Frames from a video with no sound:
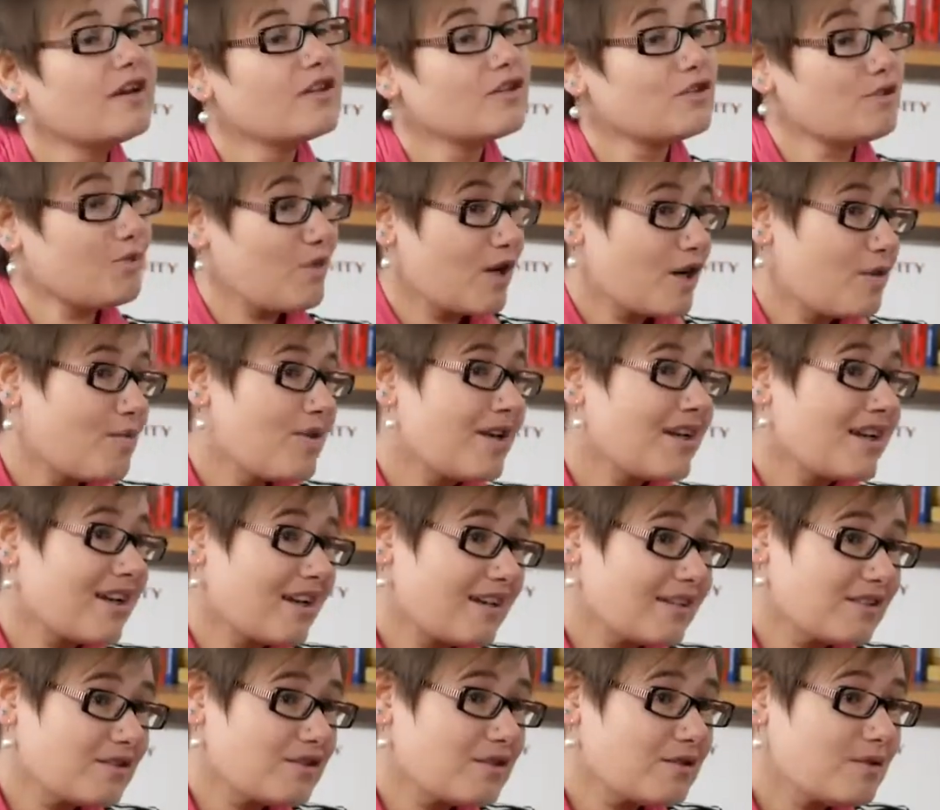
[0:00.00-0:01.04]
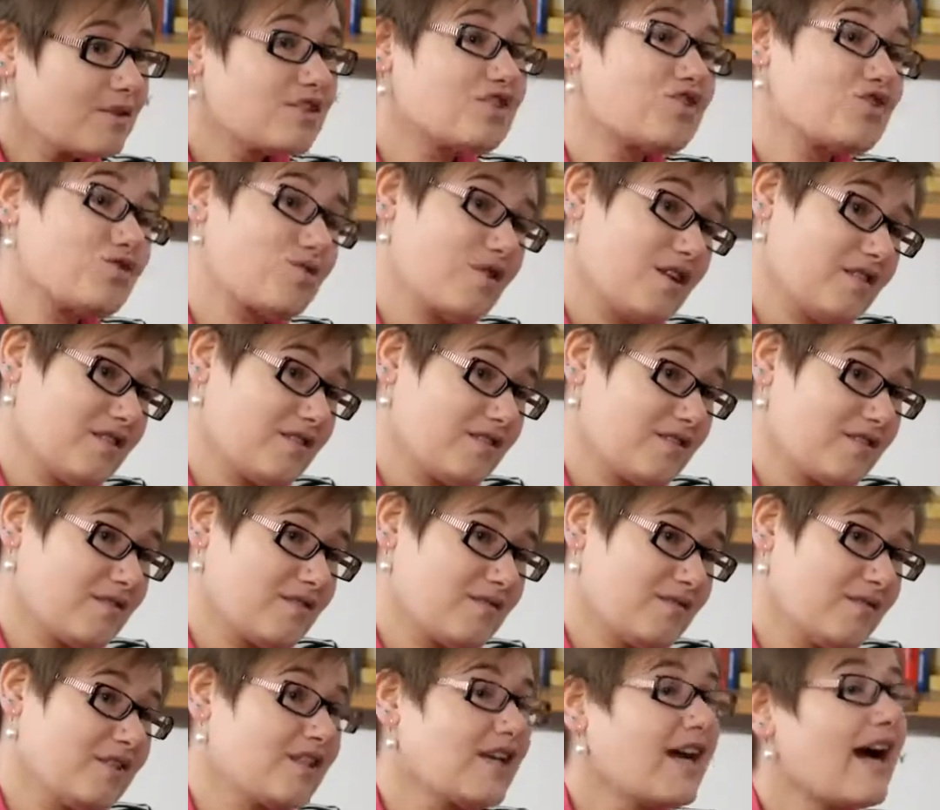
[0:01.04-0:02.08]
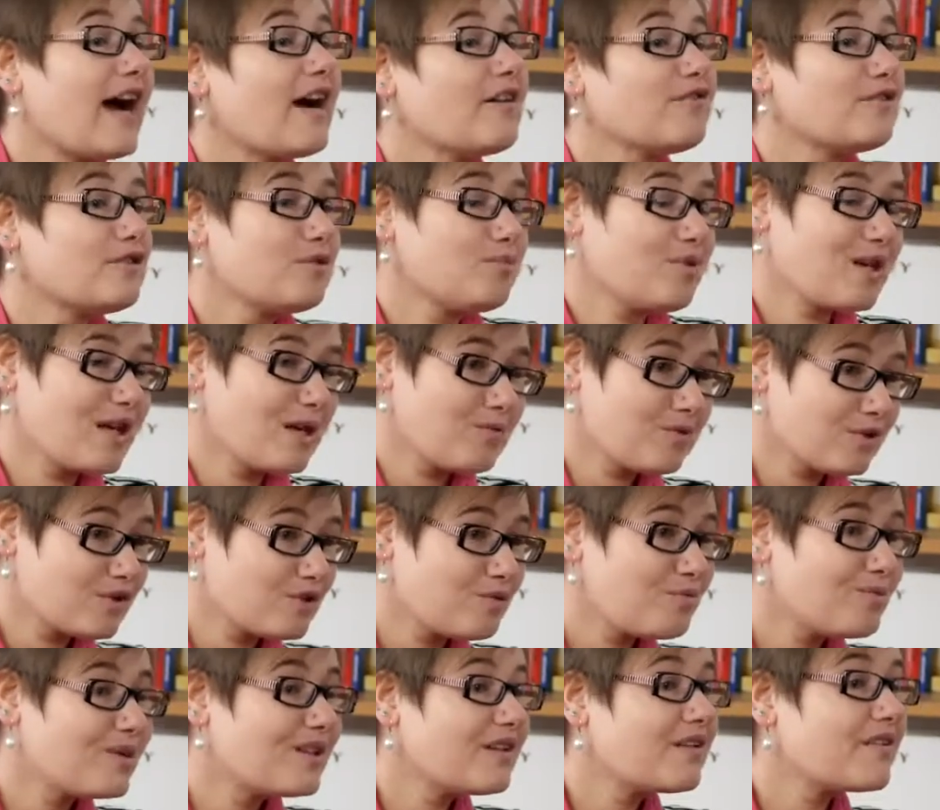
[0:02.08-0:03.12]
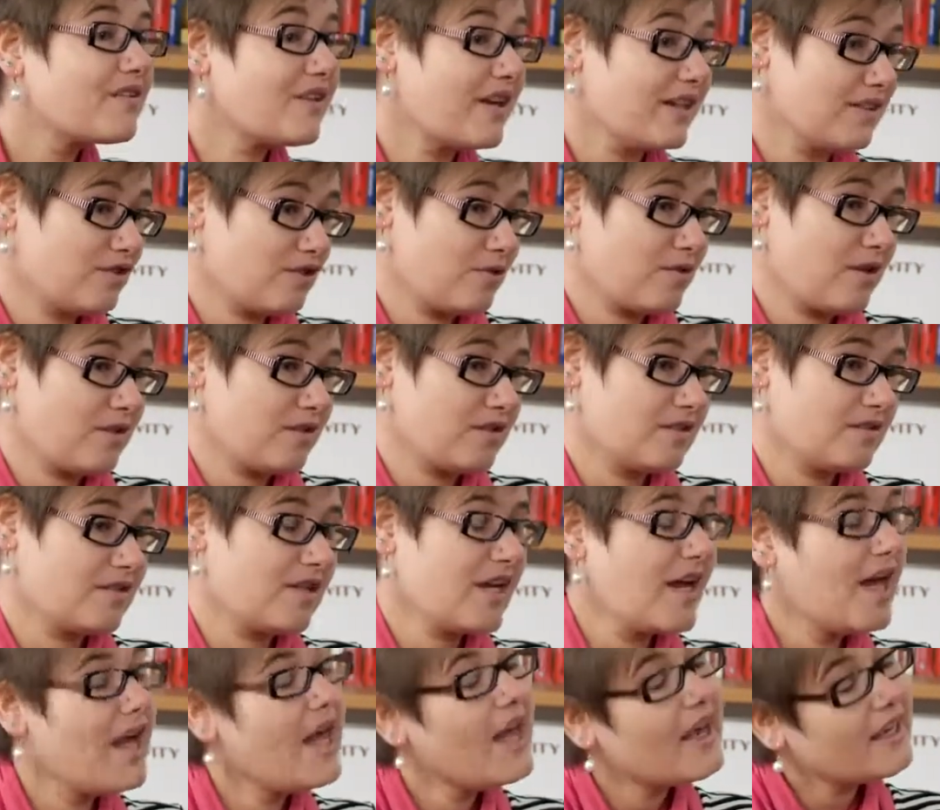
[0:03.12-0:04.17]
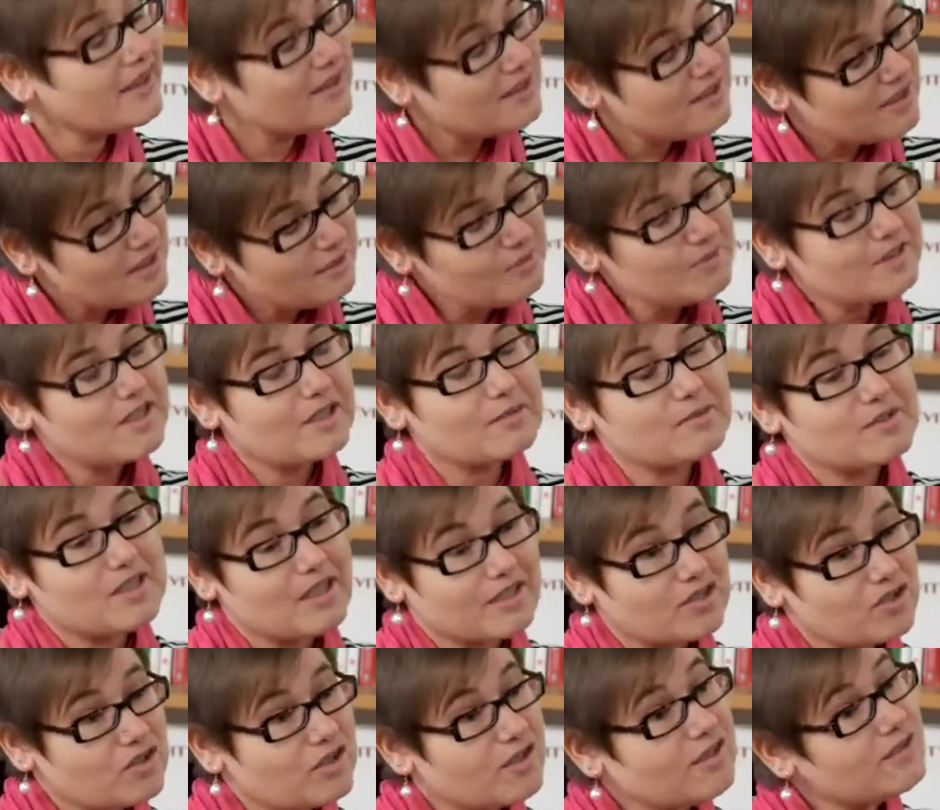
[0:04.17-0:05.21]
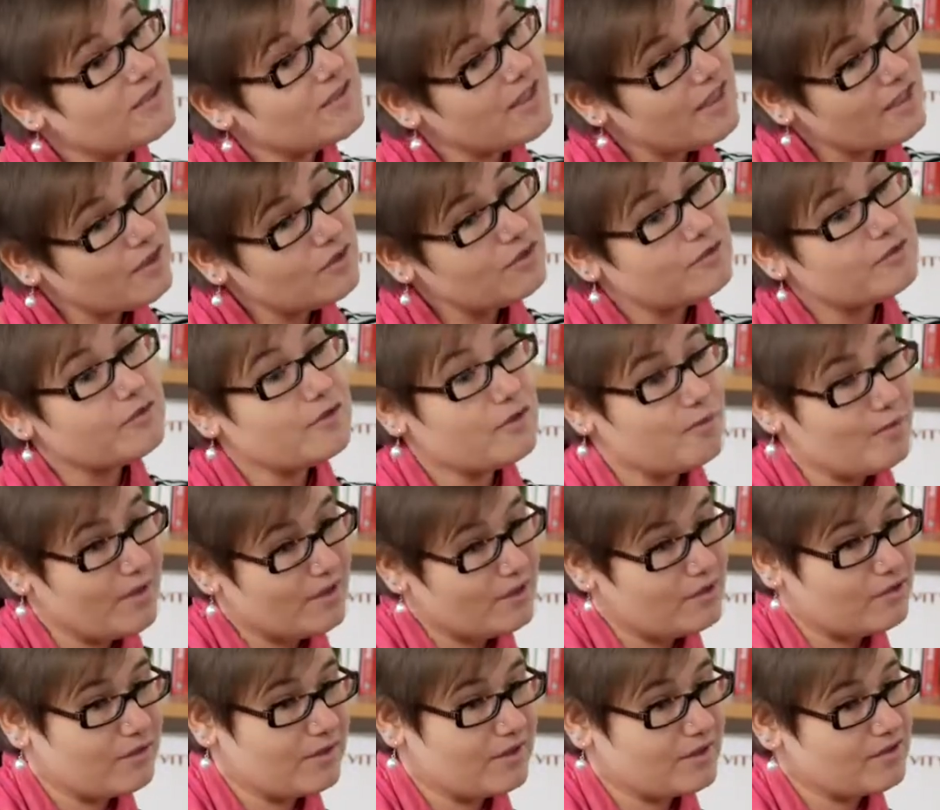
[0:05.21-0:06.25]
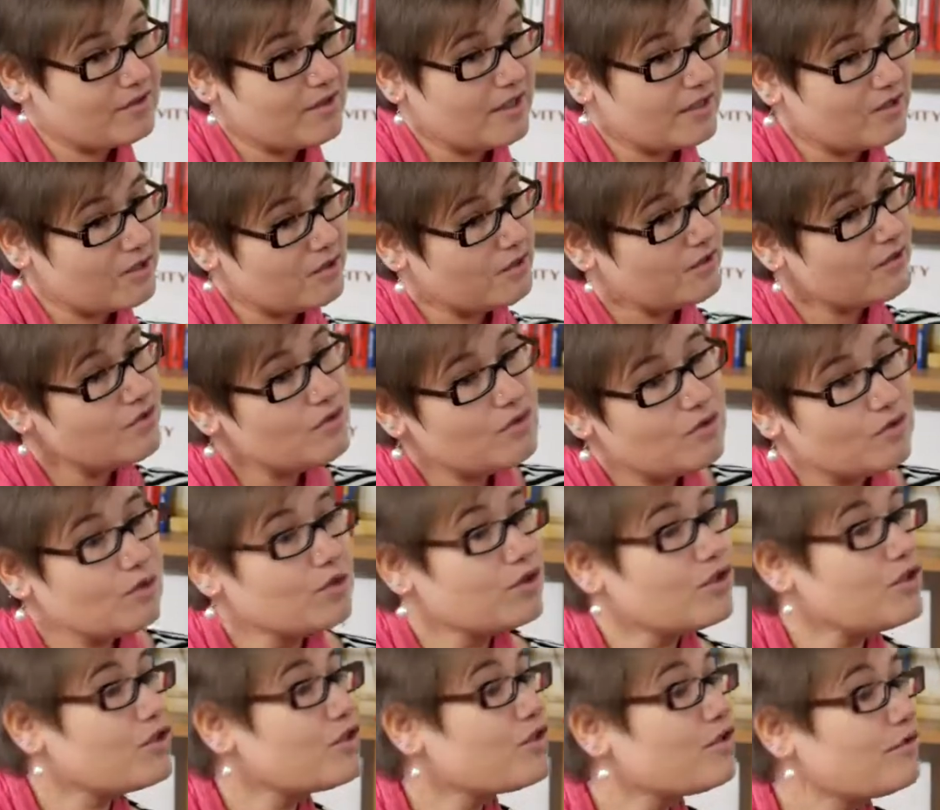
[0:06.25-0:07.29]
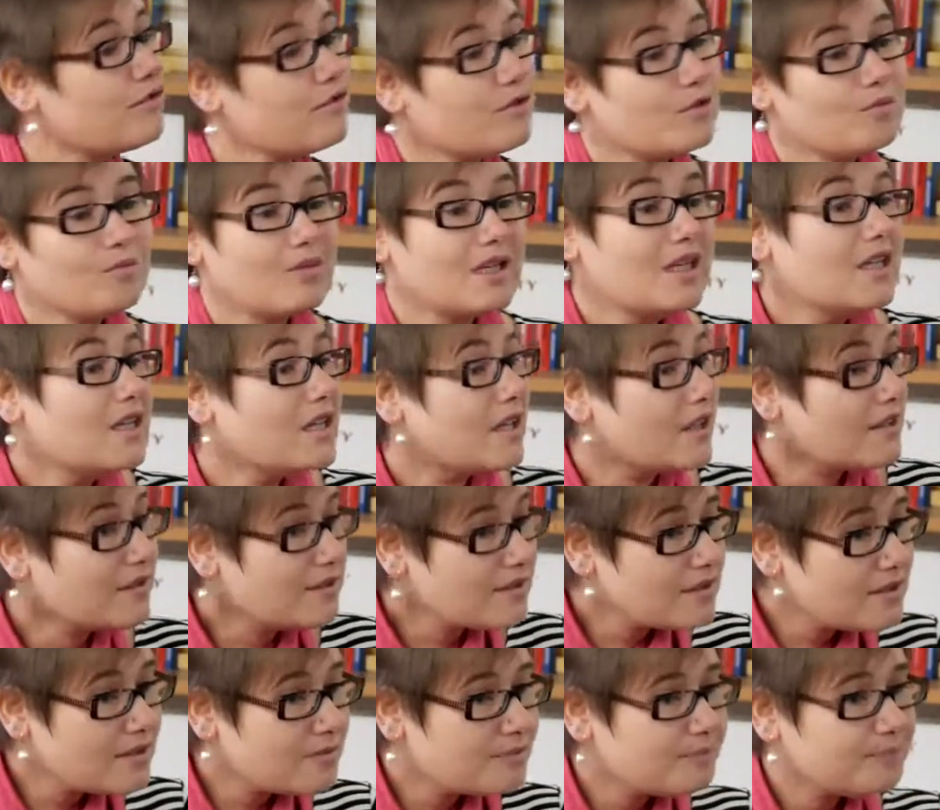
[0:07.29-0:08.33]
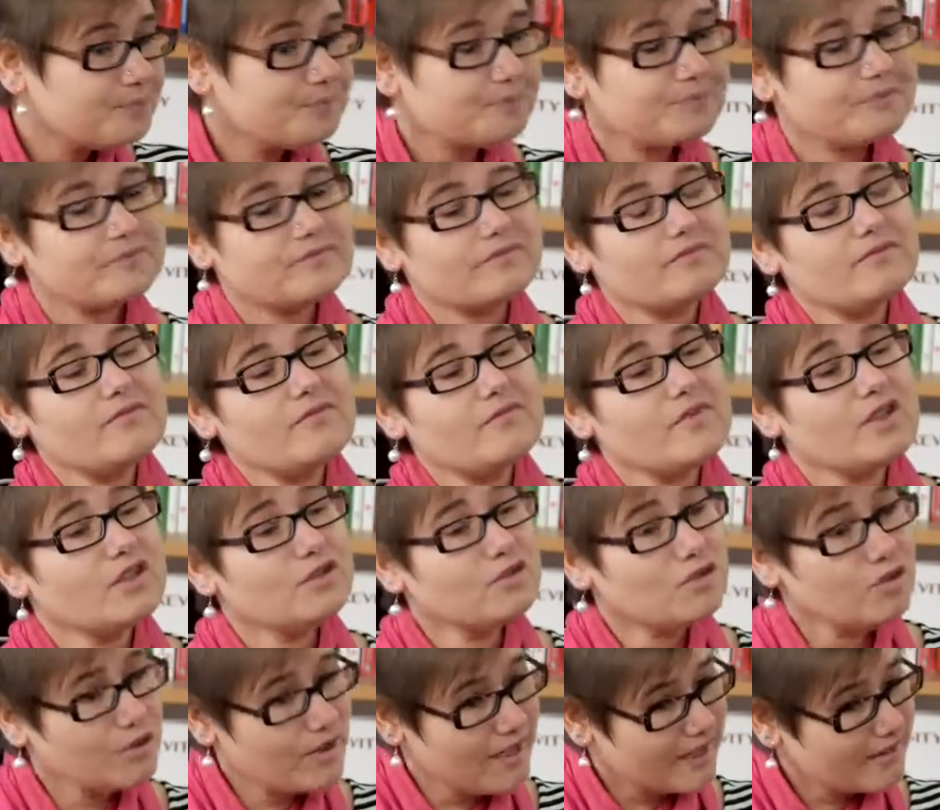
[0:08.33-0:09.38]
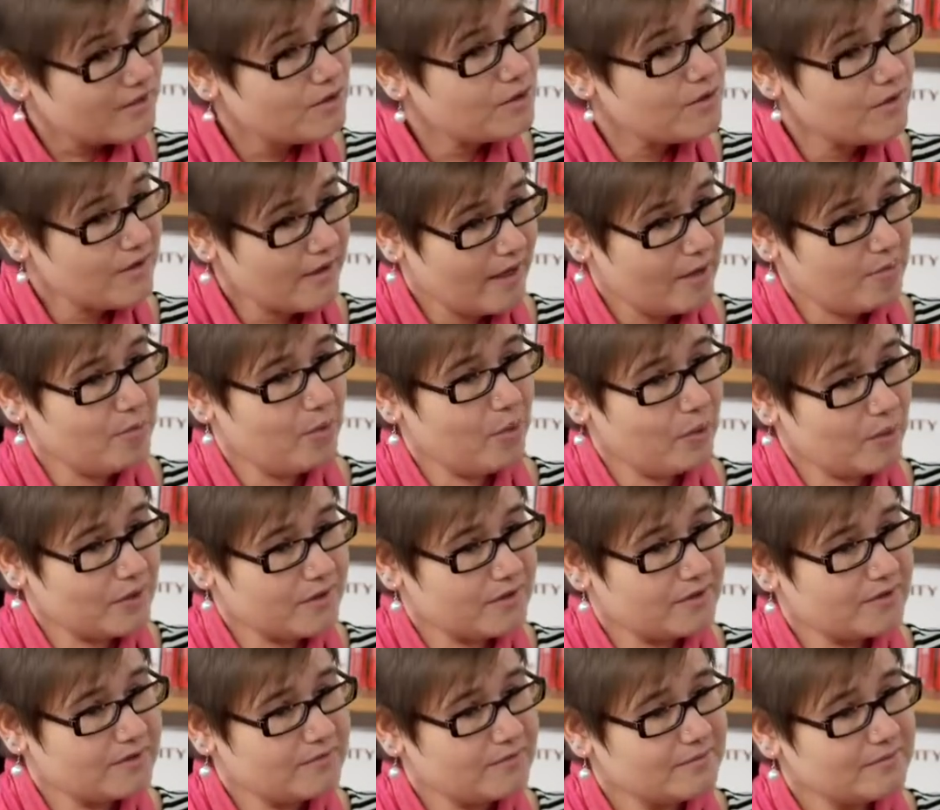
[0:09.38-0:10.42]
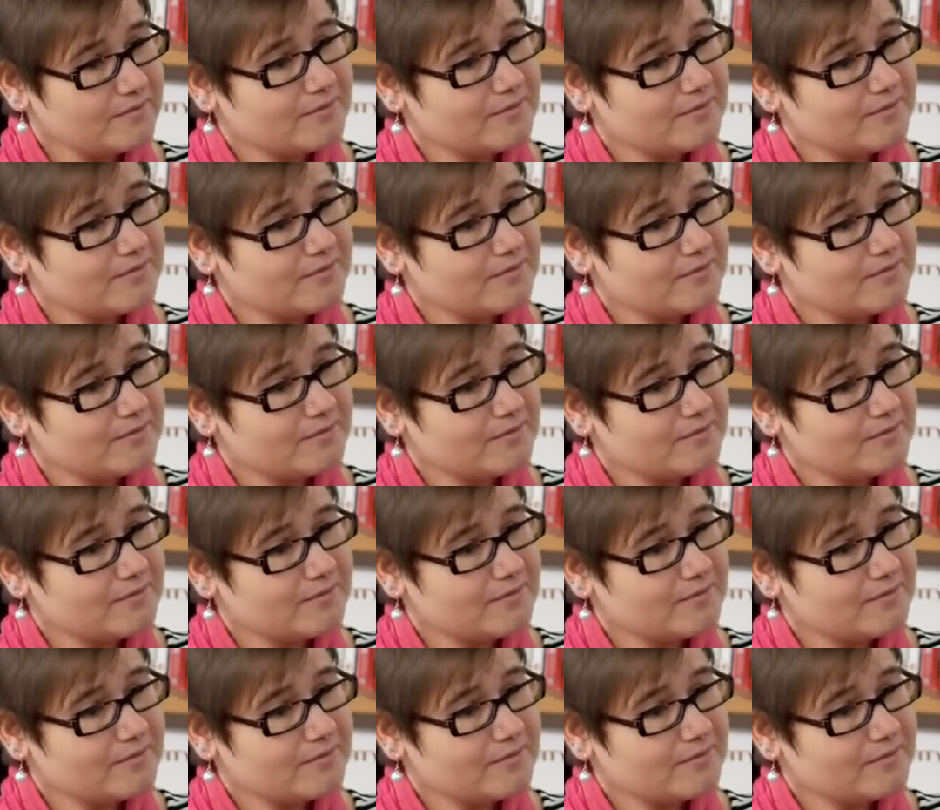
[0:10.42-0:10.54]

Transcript: So what am I getting to? It's trust. You have to be able to build that trust. And sometimes actually it takes a few mentoring sessions or just a few meetings to get to that point.